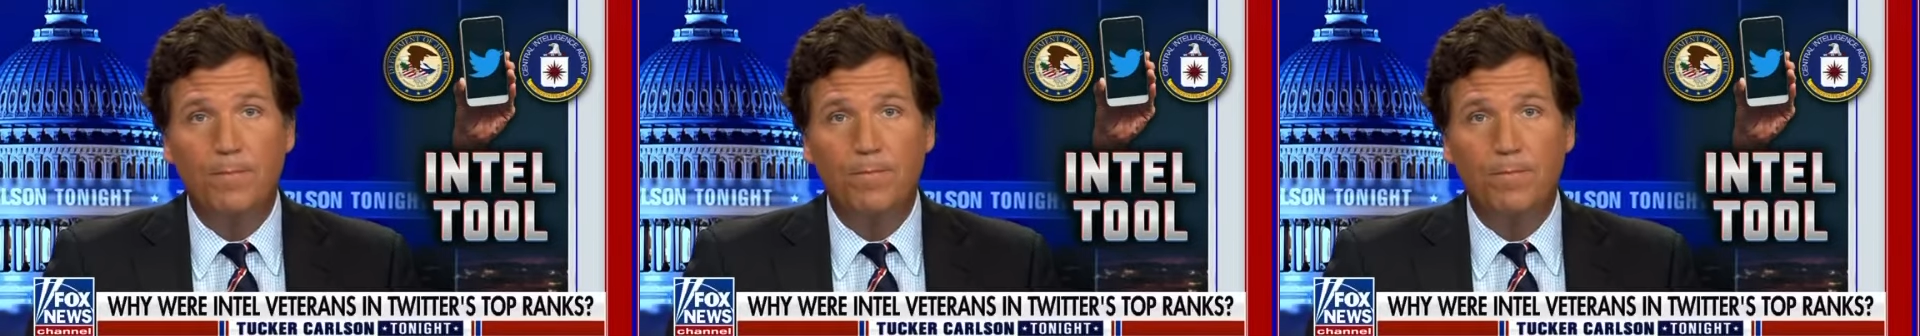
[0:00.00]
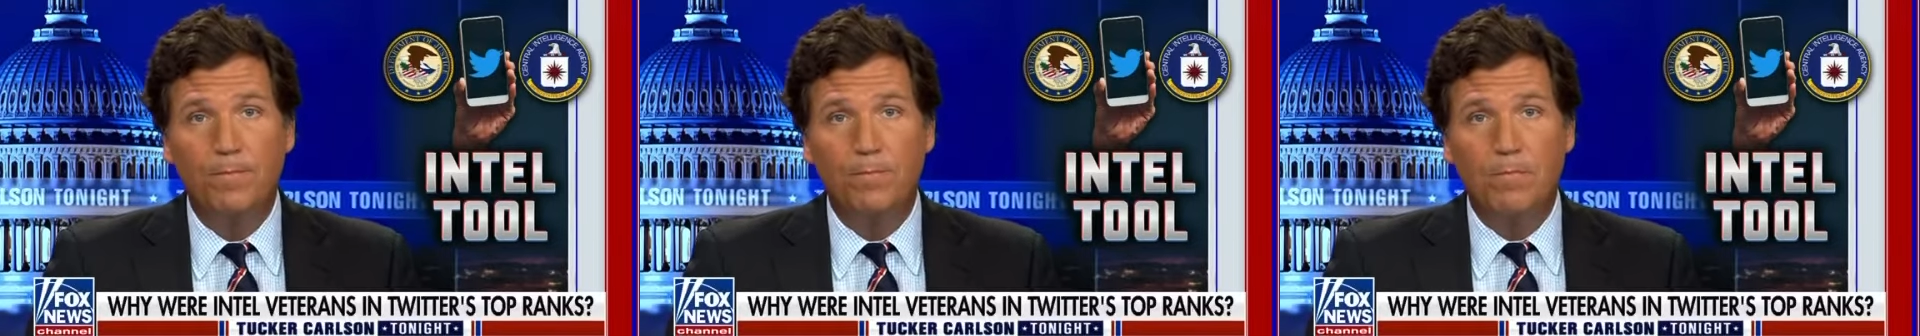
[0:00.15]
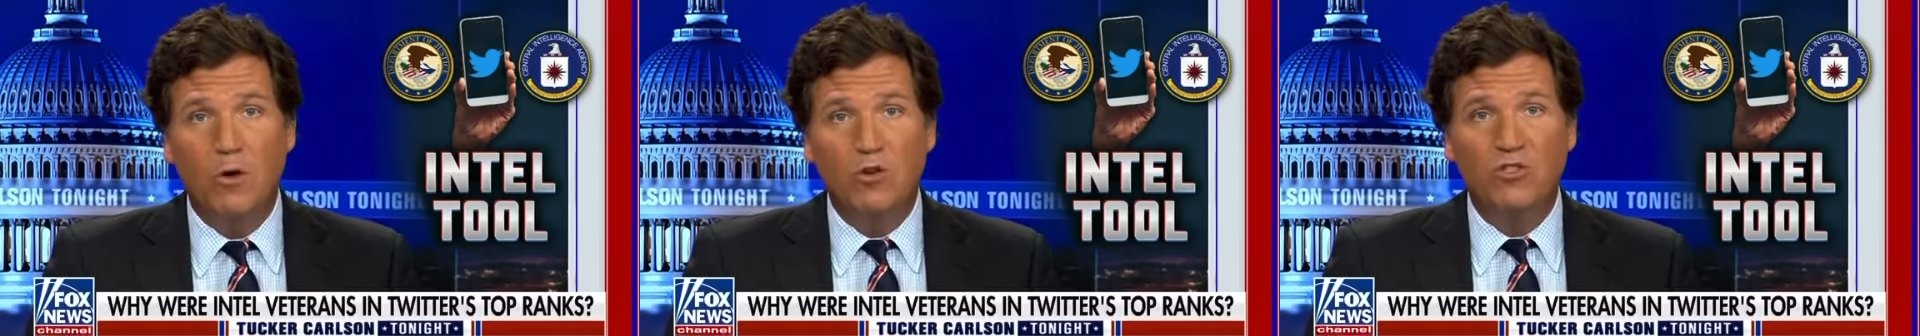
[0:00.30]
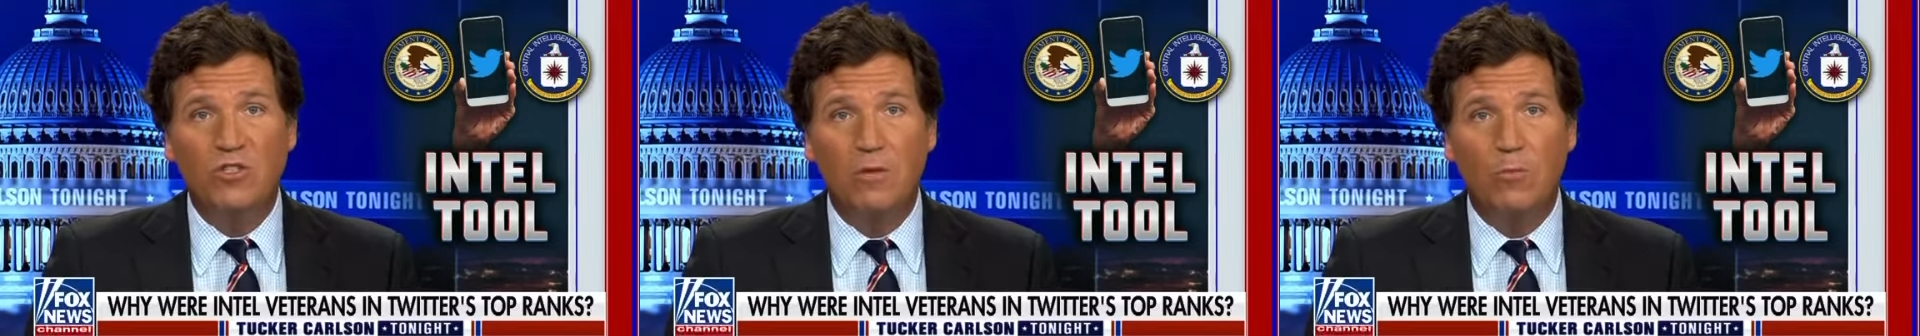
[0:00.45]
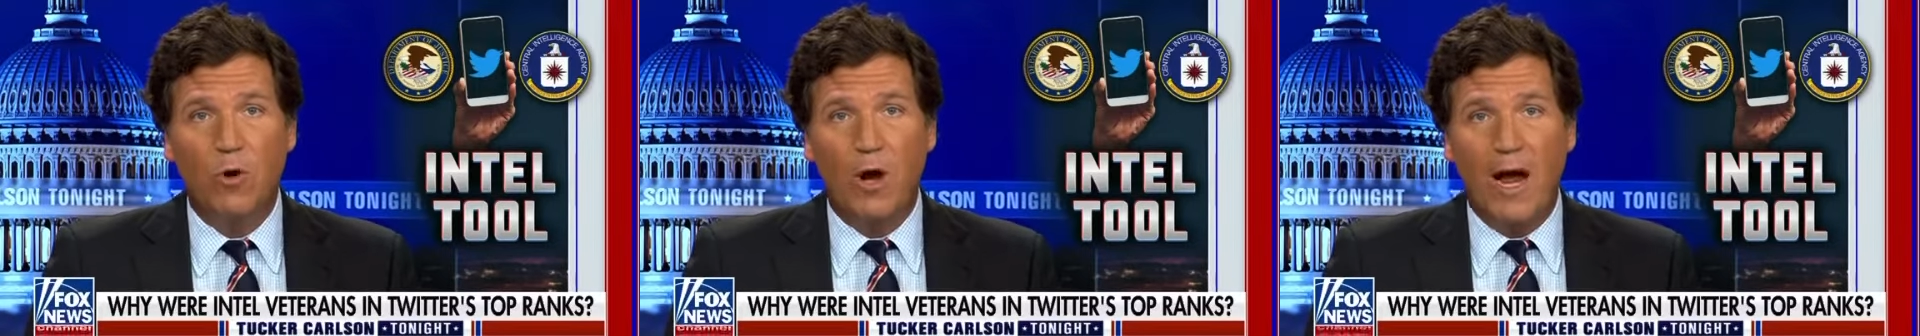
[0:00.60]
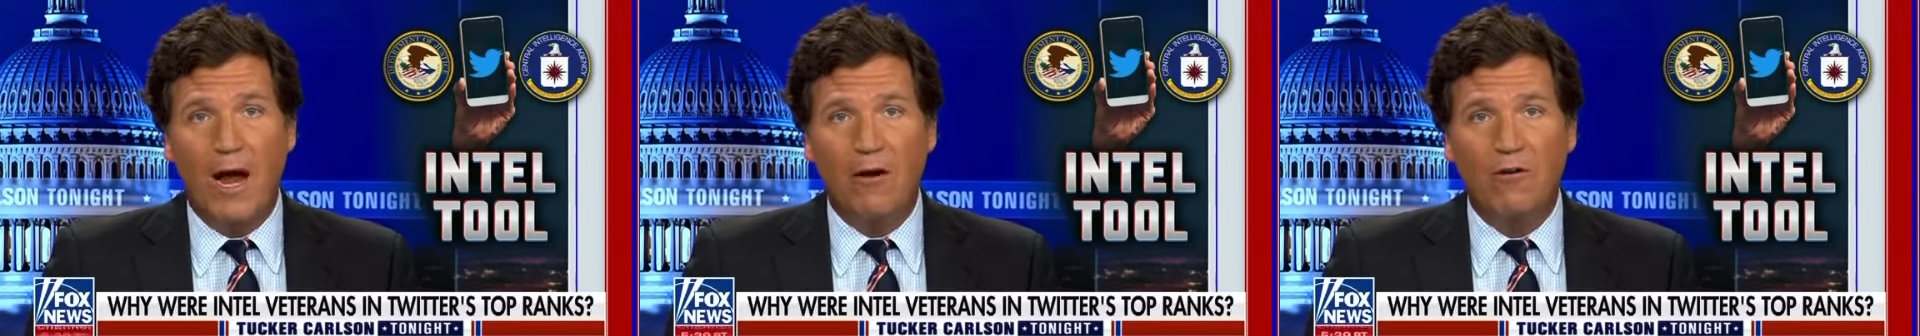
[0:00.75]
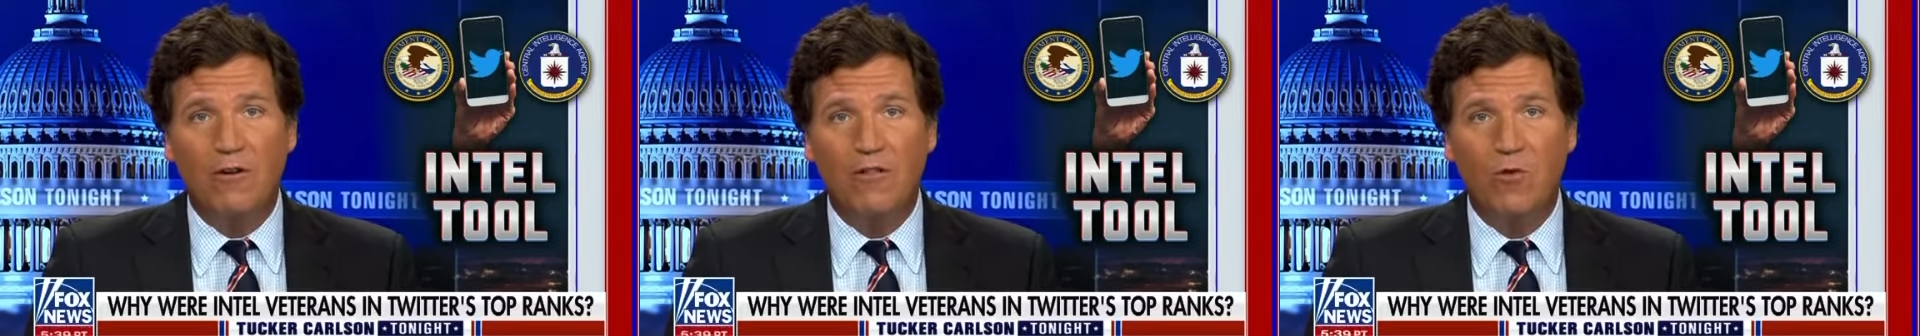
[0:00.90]
Most of them were
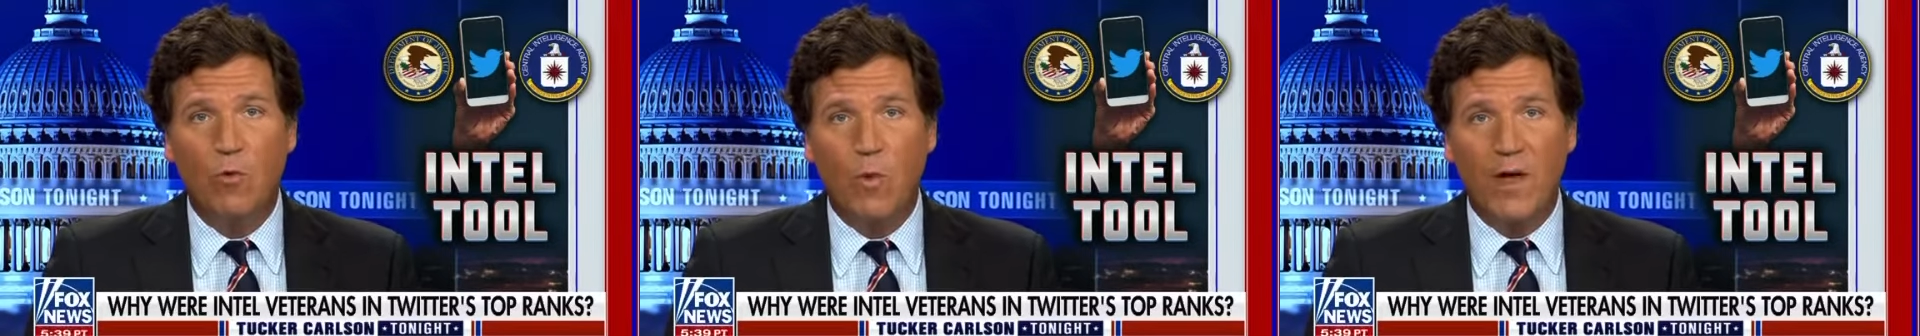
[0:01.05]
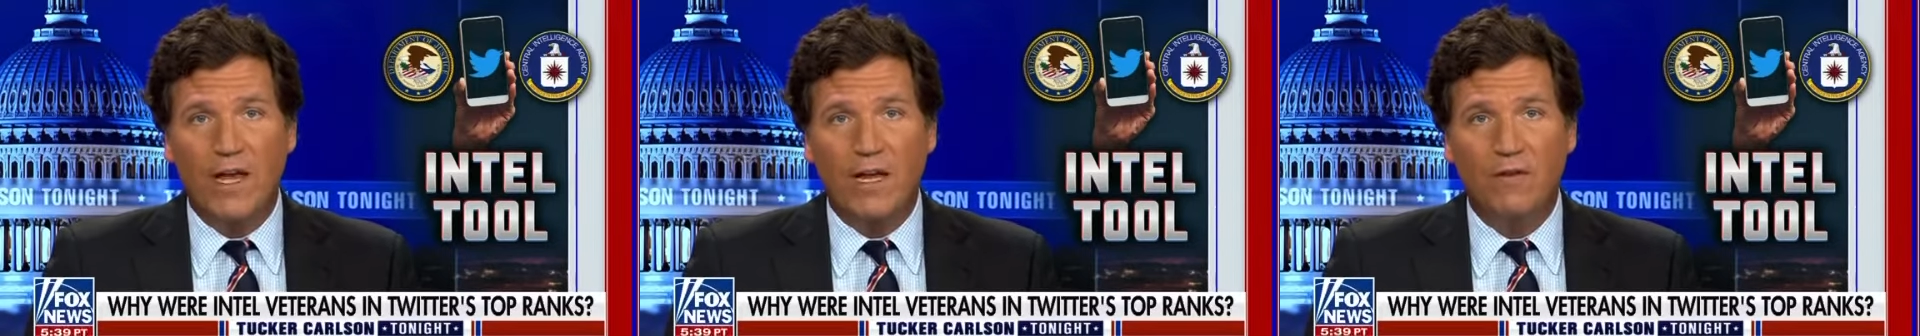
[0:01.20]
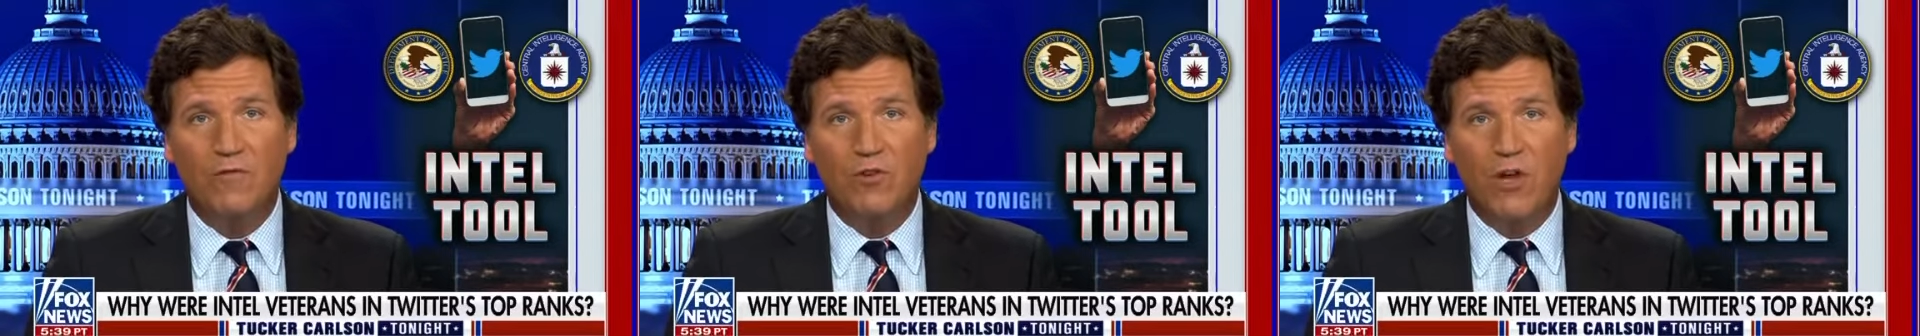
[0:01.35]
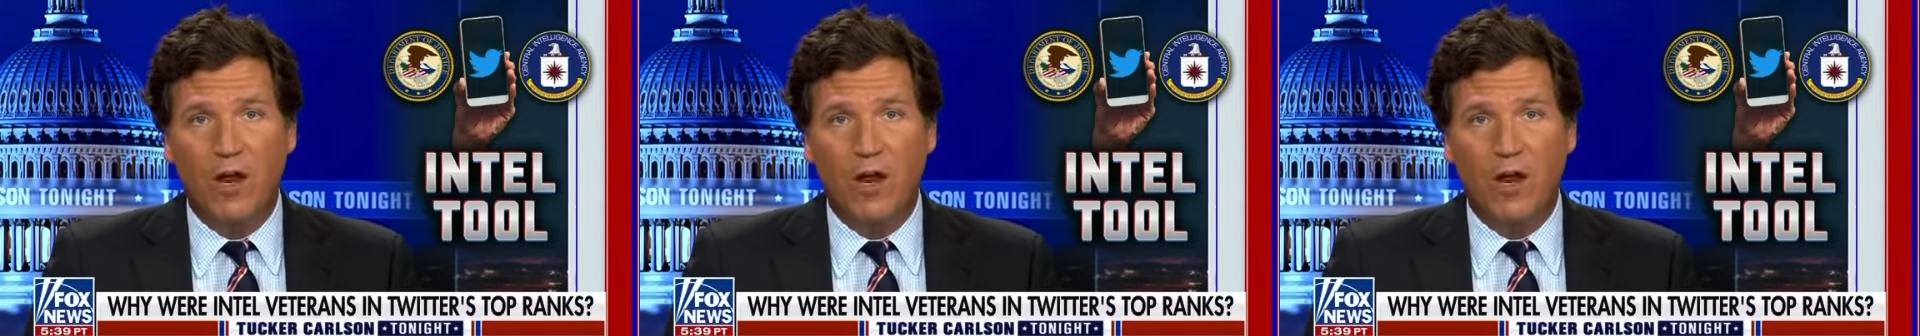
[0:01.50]
hired in the wake of